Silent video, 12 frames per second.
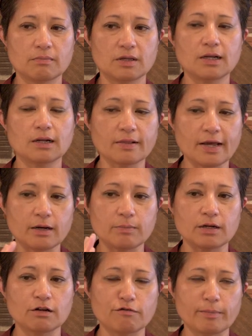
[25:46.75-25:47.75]
in
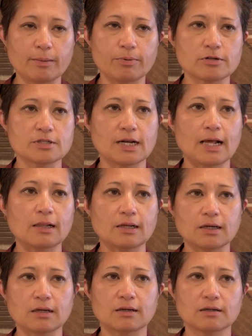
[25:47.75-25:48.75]
alignment of my
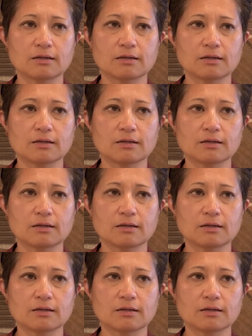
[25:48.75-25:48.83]
personality.